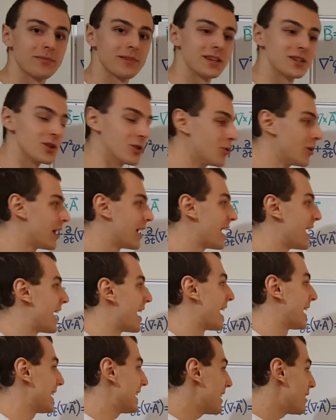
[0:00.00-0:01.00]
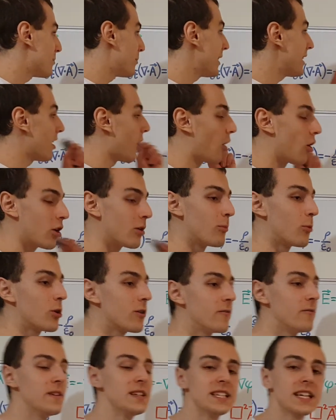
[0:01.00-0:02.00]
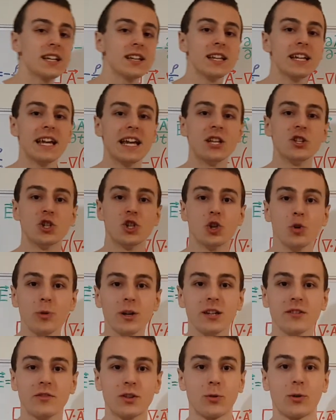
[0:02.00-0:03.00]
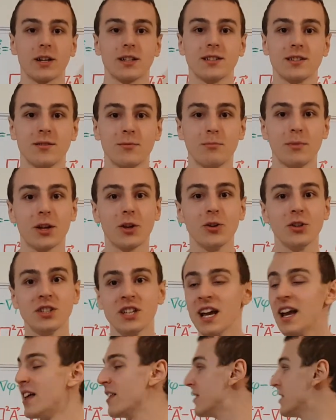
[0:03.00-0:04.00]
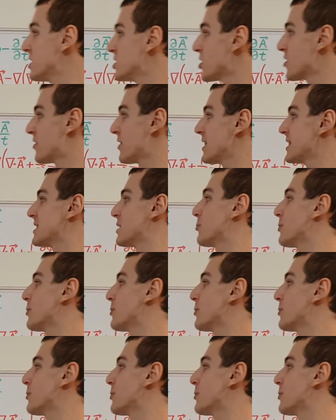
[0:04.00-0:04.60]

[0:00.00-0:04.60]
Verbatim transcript: So E and B are more physically intuitive to us because these are things that